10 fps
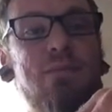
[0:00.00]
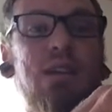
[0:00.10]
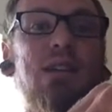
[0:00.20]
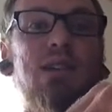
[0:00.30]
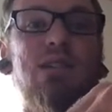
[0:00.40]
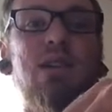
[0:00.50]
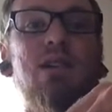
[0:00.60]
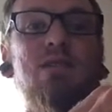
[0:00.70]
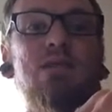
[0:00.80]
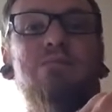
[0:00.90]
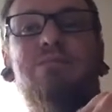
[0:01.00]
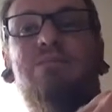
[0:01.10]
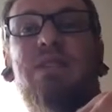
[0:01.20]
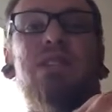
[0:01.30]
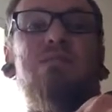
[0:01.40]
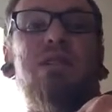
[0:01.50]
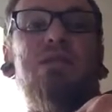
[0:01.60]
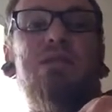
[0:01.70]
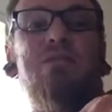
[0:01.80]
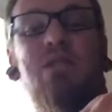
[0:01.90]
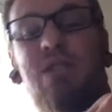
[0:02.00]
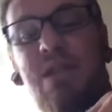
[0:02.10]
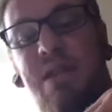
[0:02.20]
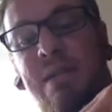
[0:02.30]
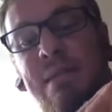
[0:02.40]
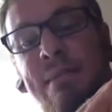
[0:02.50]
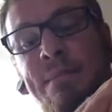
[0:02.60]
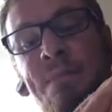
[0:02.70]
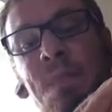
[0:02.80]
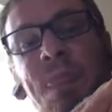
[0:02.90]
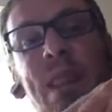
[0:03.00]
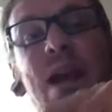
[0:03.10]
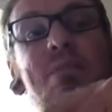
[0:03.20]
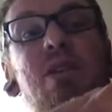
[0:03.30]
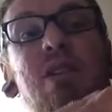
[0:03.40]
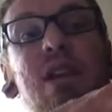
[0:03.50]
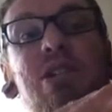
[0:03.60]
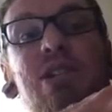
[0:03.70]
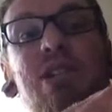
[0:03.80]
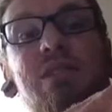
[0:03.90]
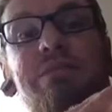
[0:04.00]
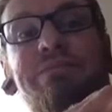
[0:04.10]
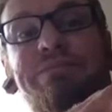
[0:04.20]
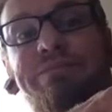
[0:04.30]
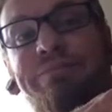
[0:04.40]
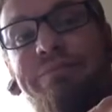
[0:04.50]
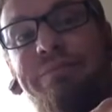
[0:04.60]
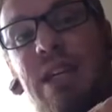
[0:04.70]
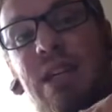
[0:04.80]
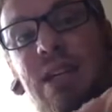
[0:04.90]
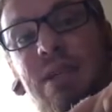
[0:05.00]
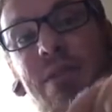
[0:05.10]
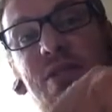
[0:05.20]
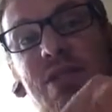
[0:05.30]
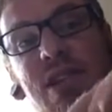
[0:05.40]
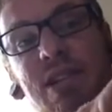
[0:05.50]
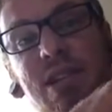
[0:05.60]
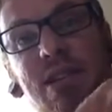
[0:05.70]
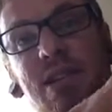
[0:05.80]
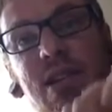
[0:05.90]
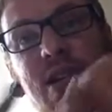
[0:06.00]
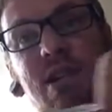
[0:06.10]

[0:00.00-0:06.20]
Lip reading: I guess. I don't know. That's my assumption. I'm no electrician, and I'm no scientist,